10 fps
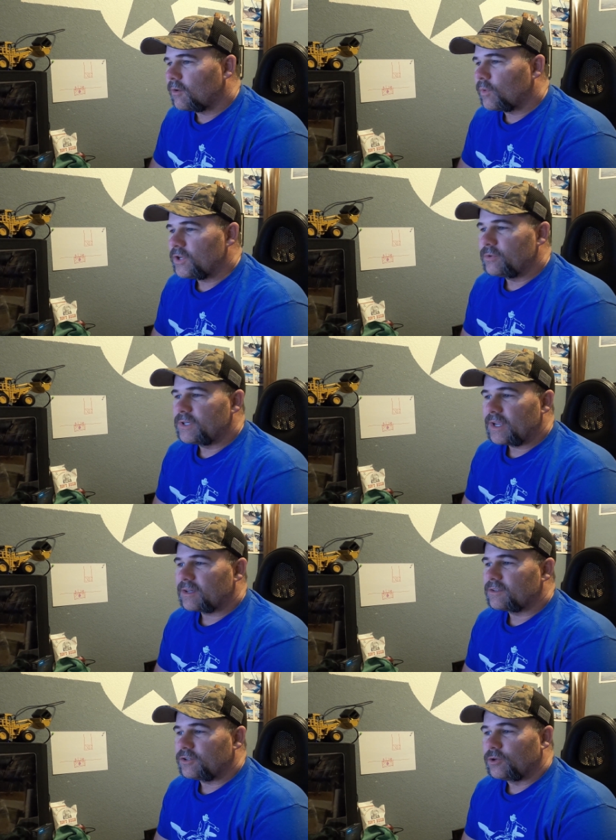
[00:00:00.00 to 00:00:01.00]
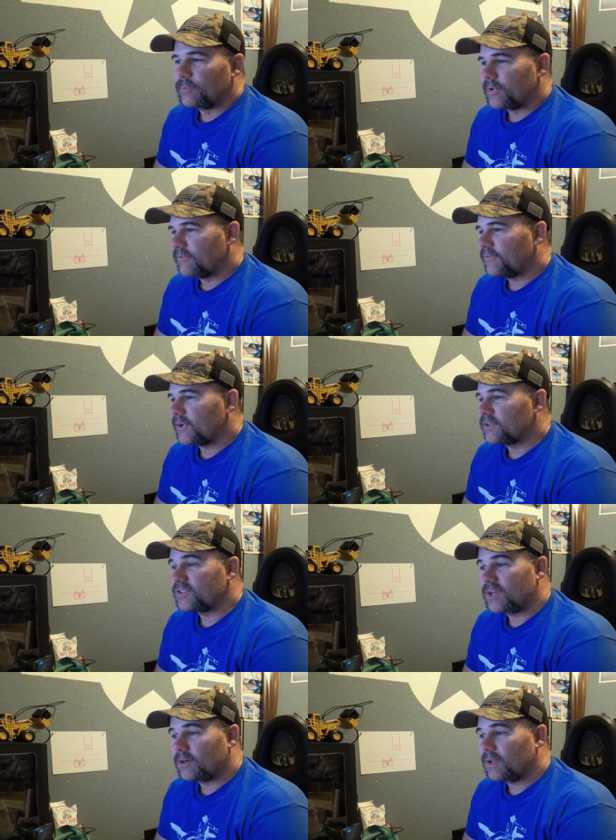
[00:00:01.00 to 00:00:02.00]
when you dig, do you prefer
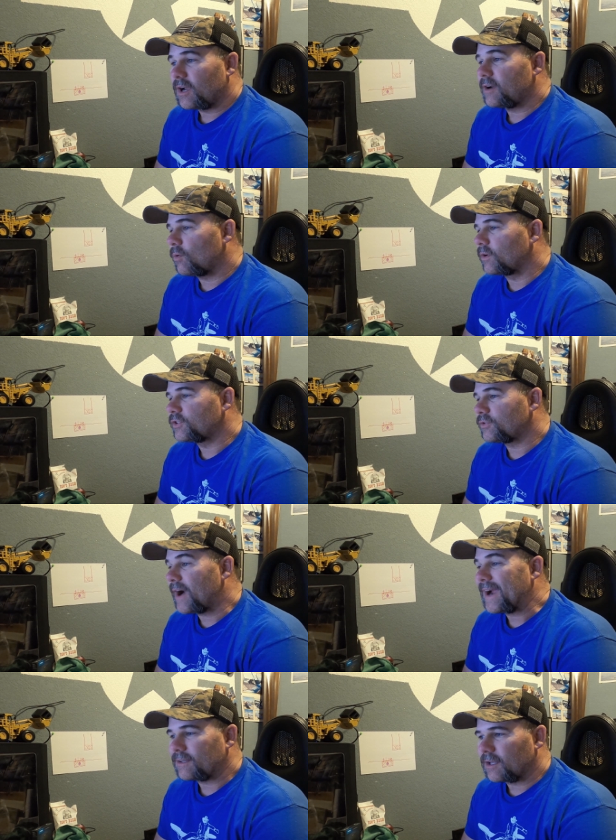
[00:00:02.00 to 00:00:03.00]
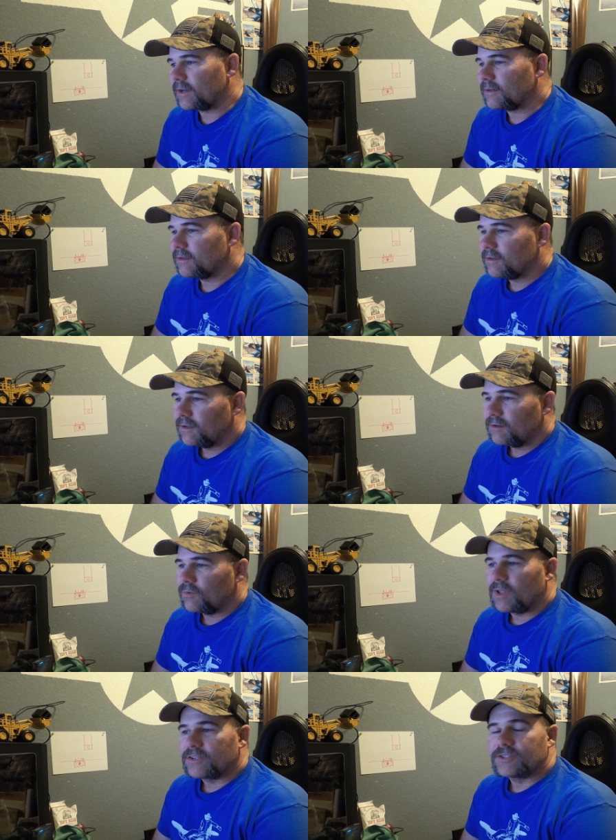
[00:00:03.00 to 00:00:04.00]
center line or track line?
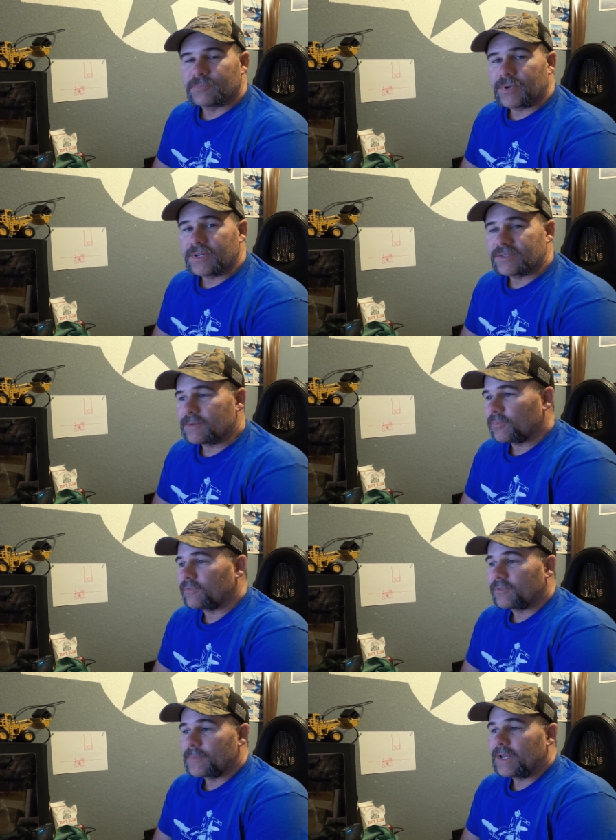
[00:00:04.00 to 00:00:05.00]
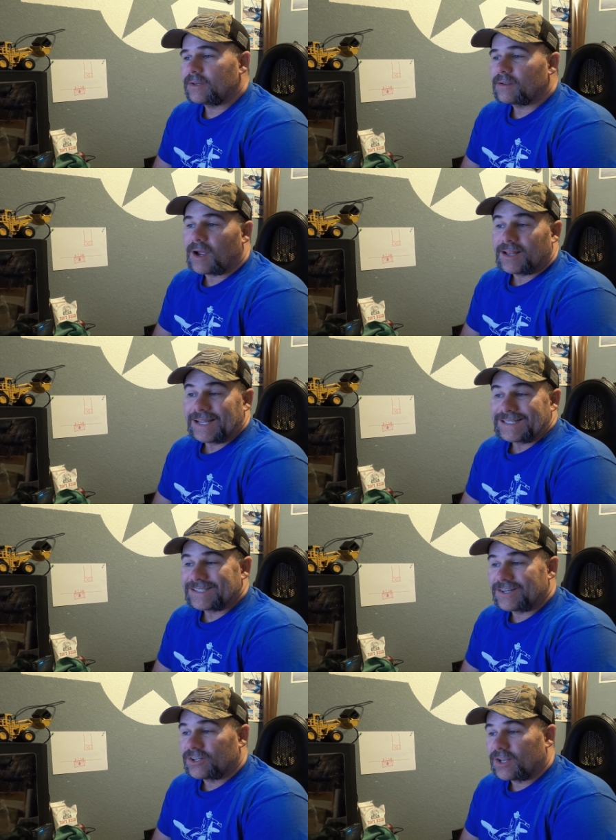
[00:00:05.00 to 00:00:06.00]
Well, this is pretty simple for me. I like
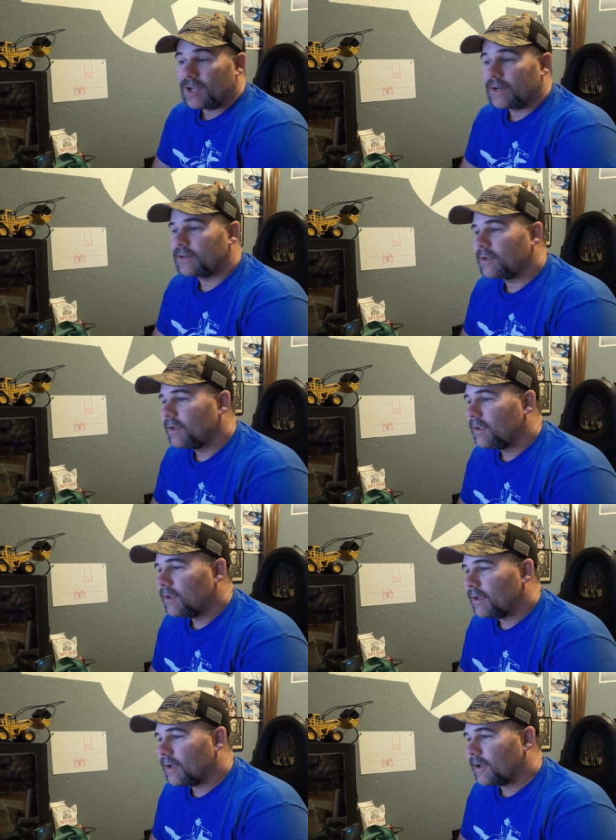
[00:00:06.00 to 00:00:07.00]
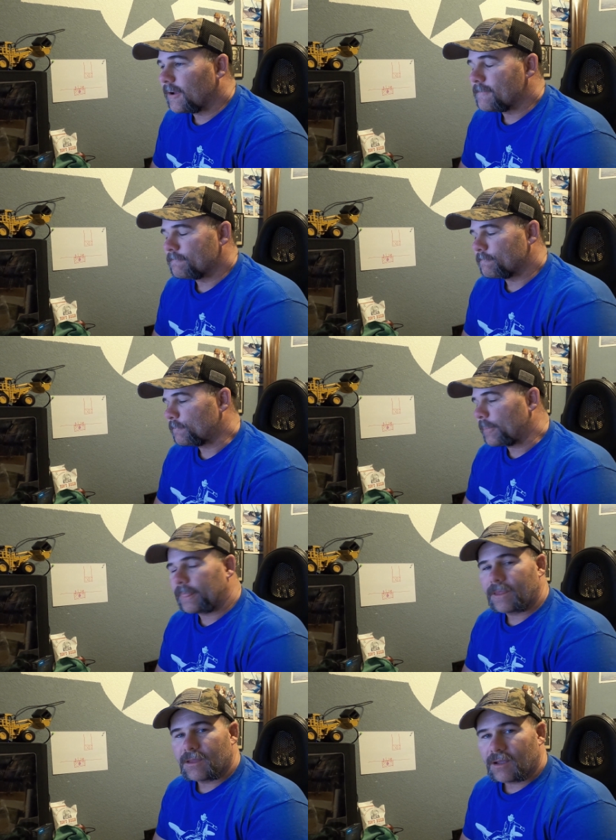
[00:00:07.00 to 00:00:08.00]
center line. I
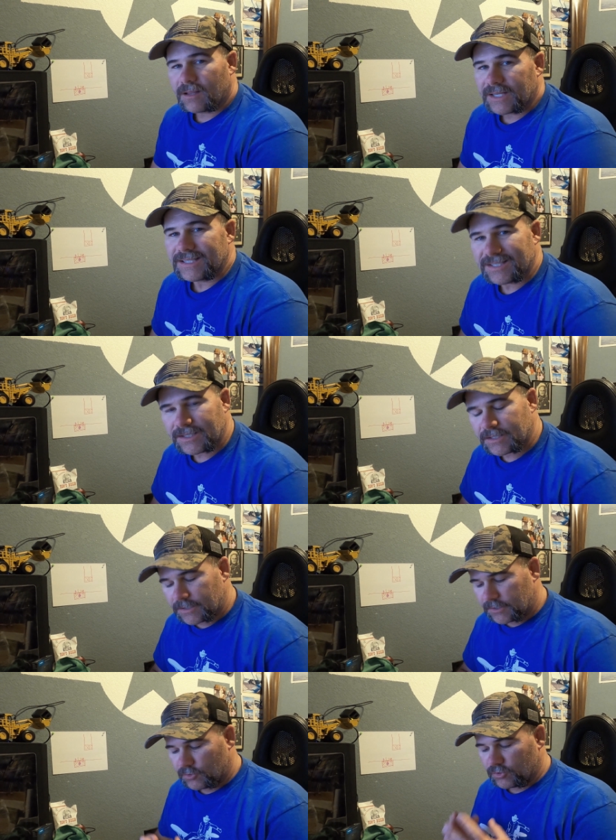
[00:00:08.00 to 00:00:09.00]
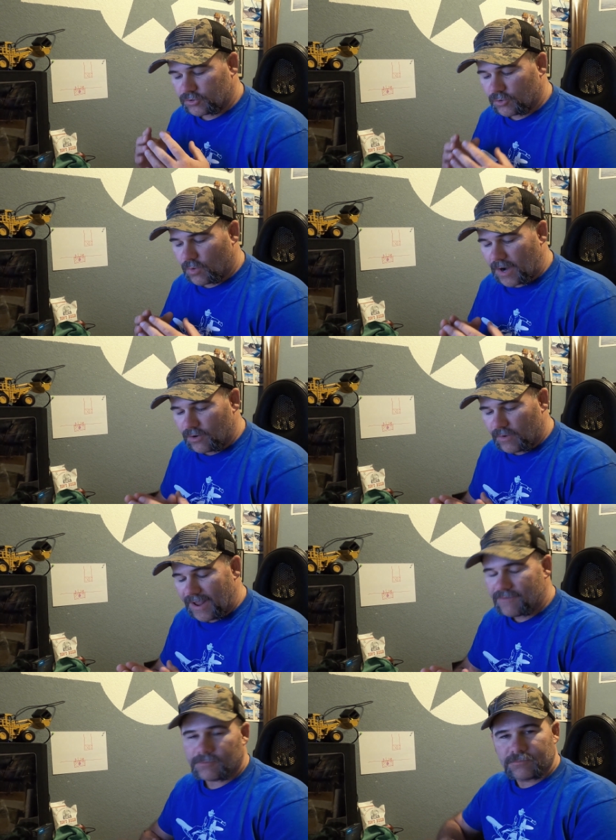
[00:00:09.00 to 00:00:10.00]
like so I don't
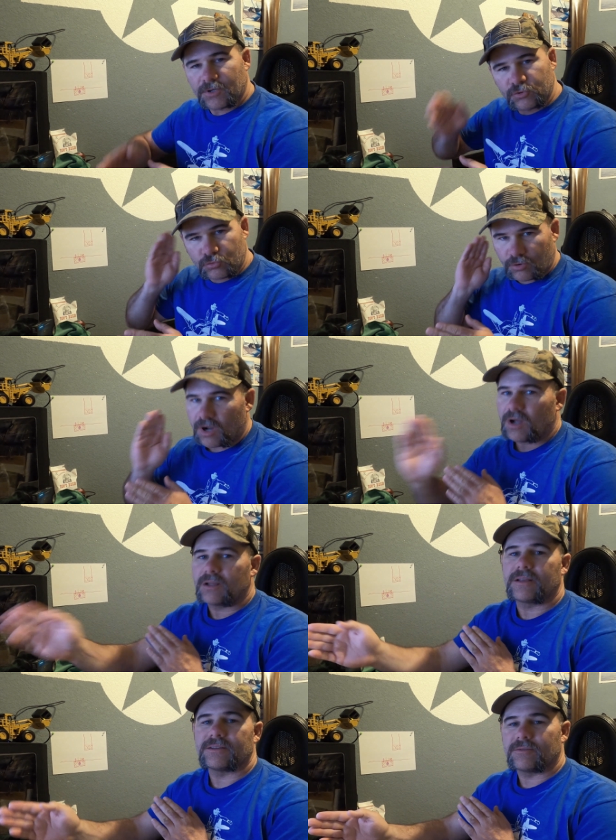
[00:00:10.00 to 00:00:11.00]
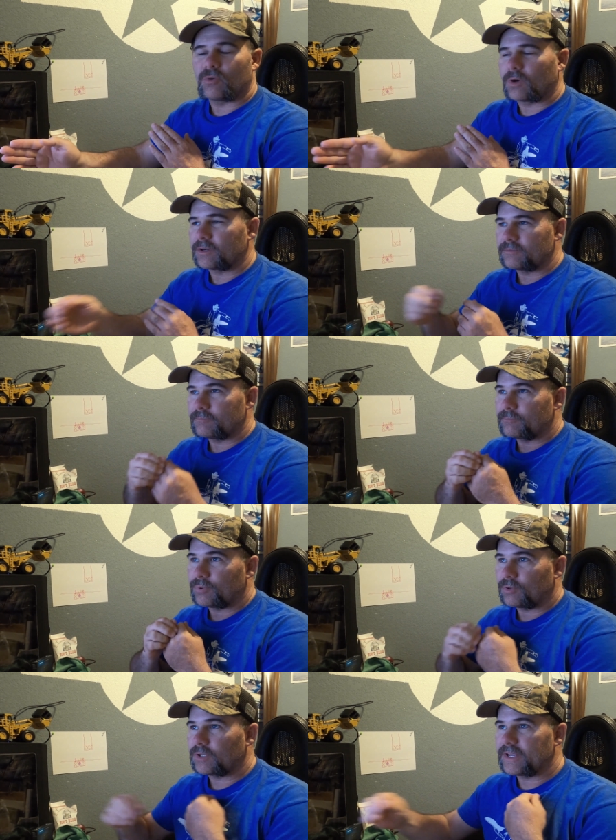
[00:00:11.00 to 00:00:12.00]
have them draw or
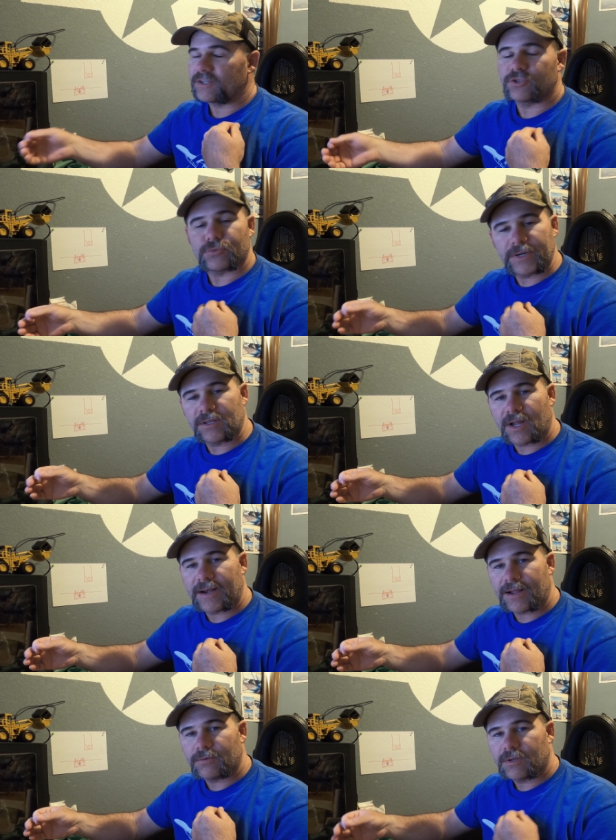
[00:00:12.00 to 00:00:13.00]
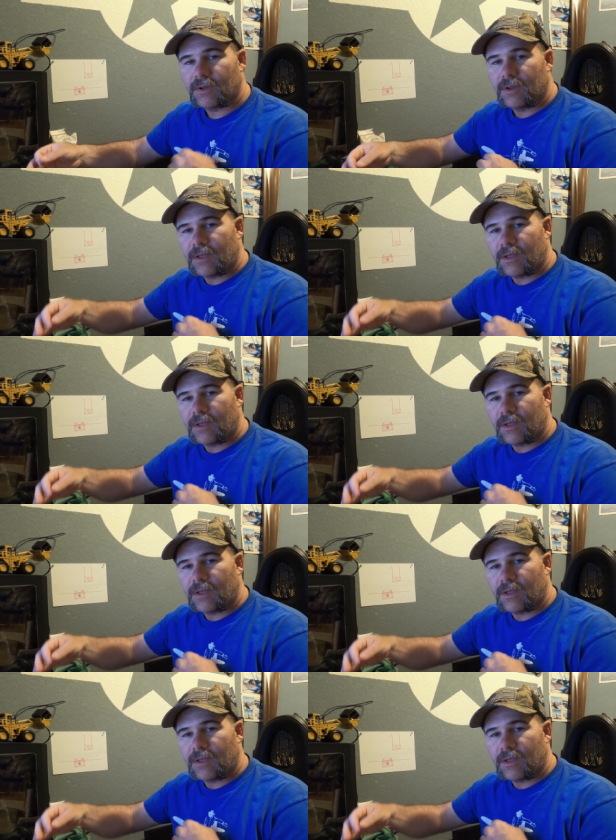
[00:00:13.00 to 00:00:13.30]
pull a string line out